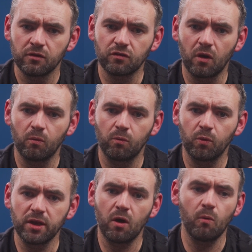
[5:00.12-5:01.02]
So
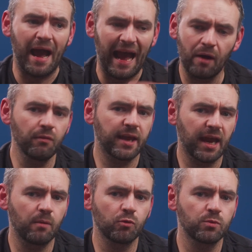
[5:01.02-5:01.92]
we know how the
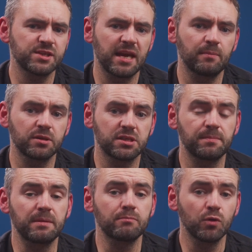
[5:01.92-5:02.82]
camera was able to
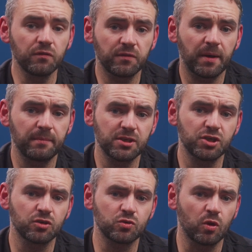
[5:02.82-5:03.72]
be moved by
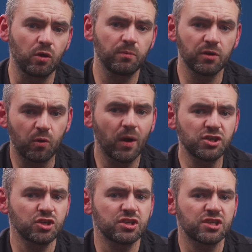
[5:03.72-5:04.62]
mission control, but the
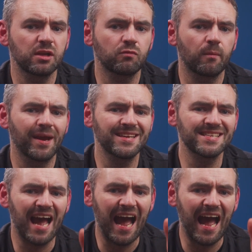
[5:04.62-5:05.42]
question still remains,